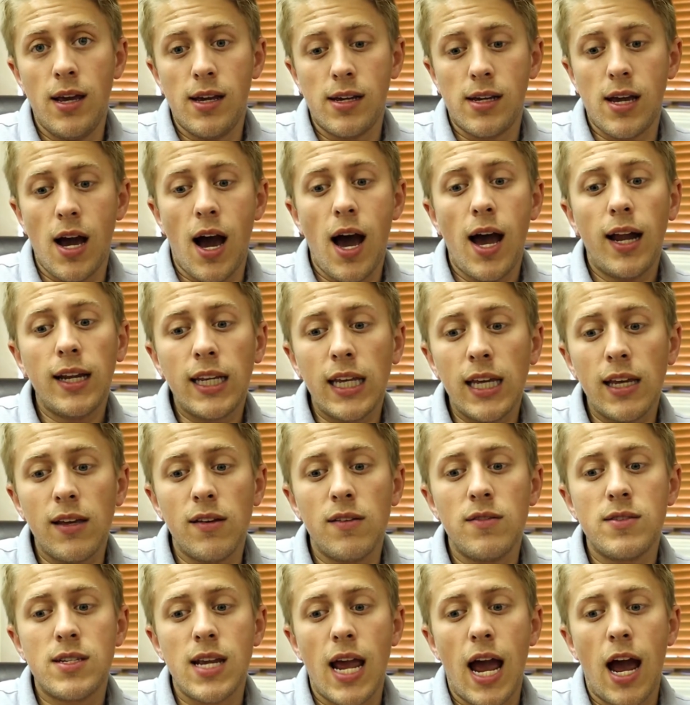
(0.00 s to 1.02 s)
God
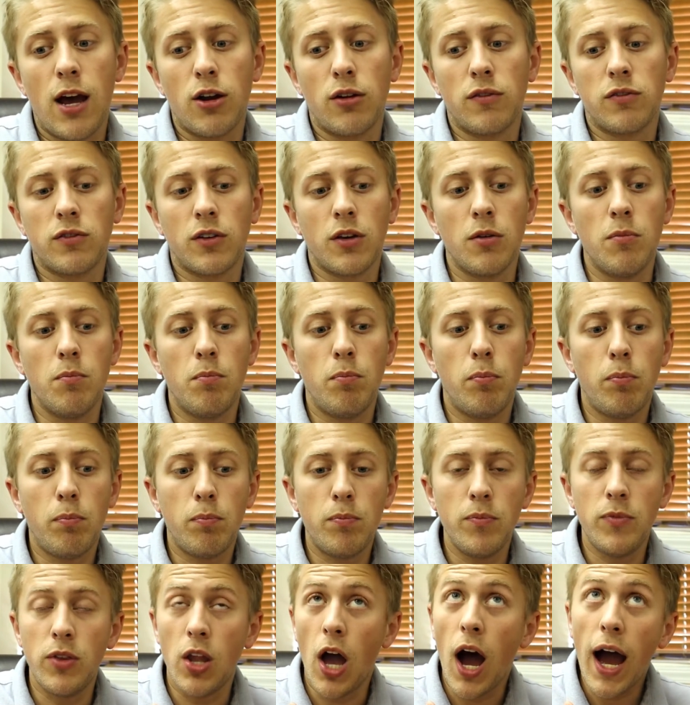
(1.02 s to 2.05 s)
gives
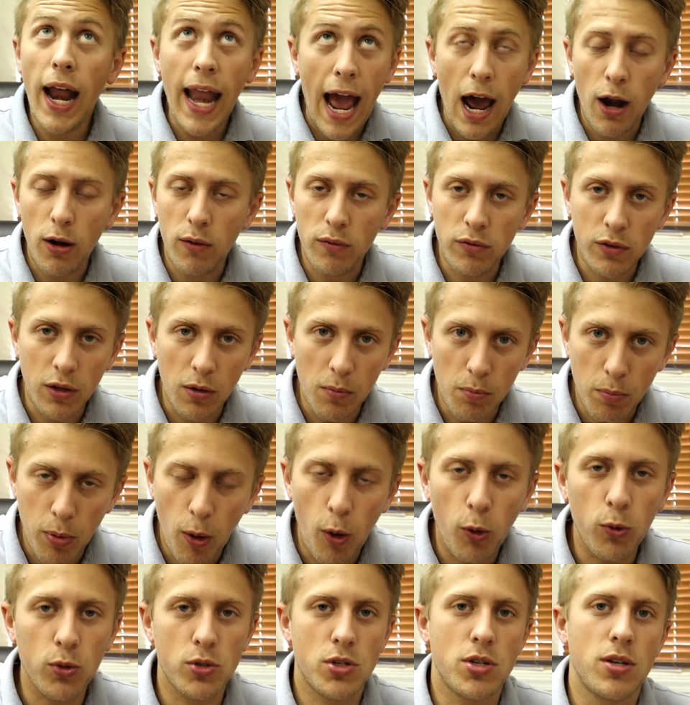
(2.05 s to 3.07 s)
not out of
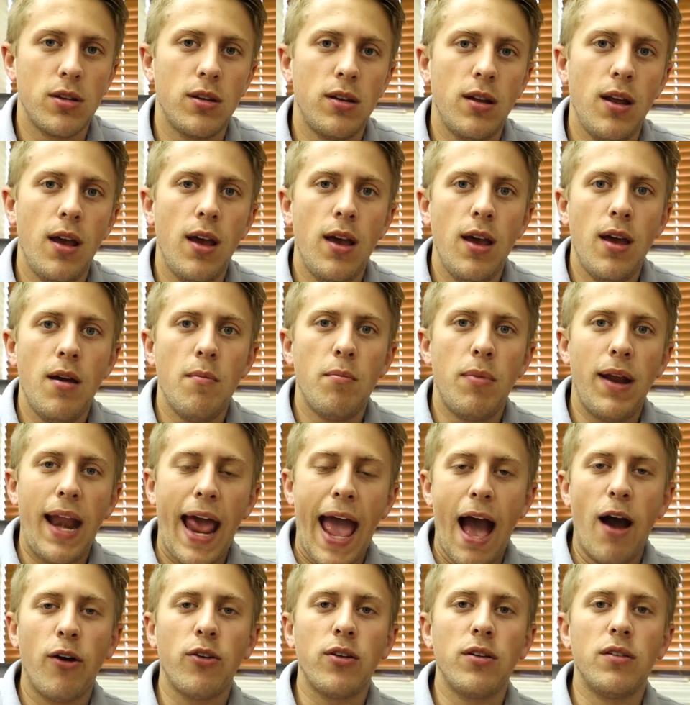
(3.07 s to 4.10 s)
compulsion, but
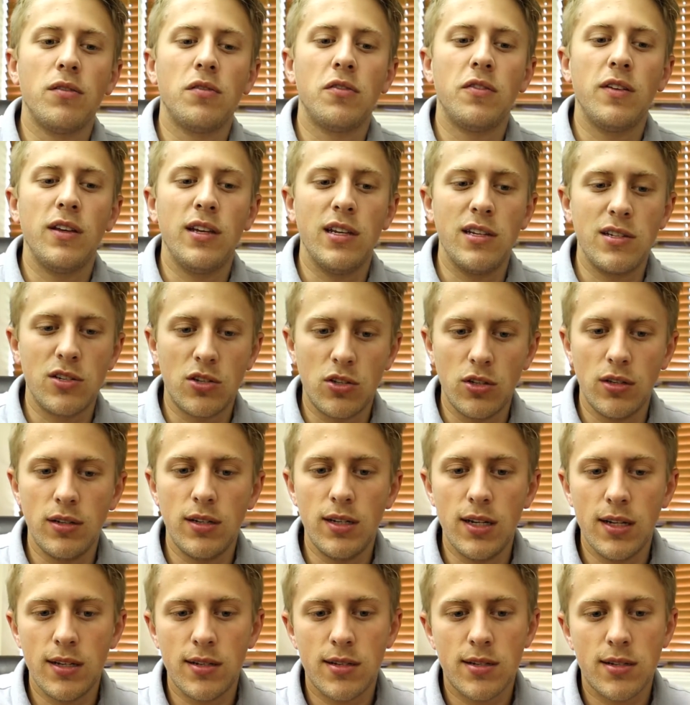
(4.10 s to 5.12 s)
out of his
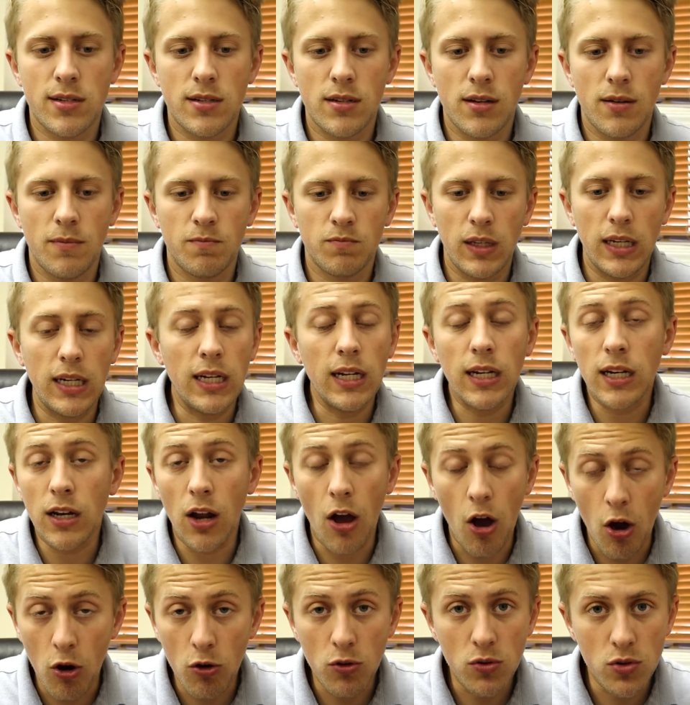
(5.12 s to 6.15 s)
goodness. He
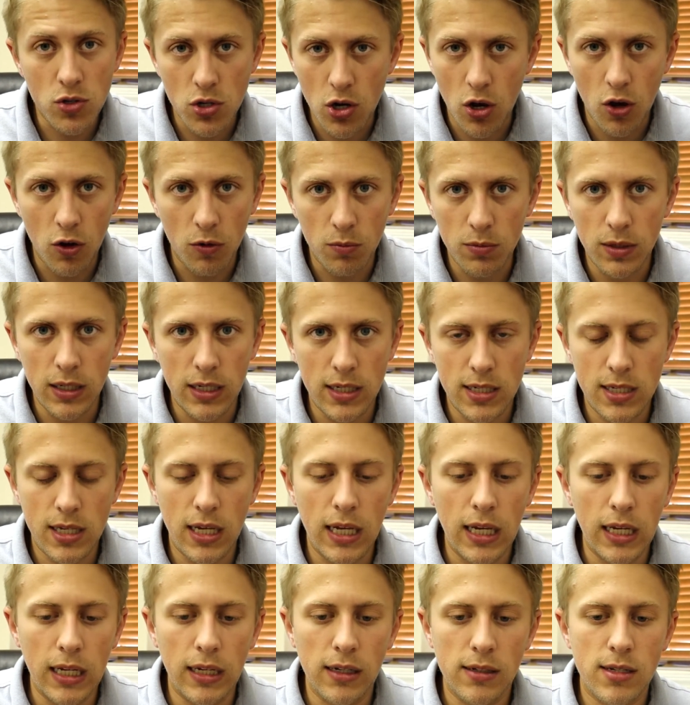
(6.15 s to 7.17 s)
didn't owe Job these
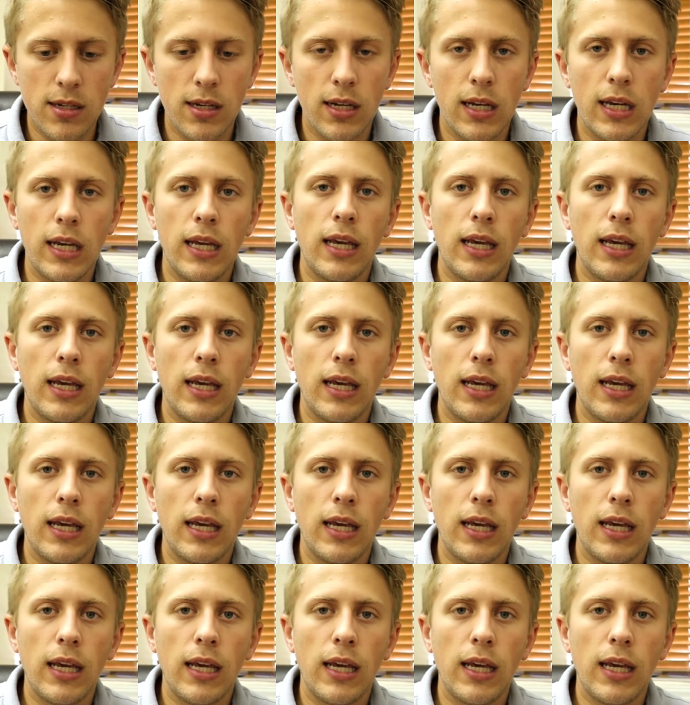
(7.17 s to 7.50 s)
things.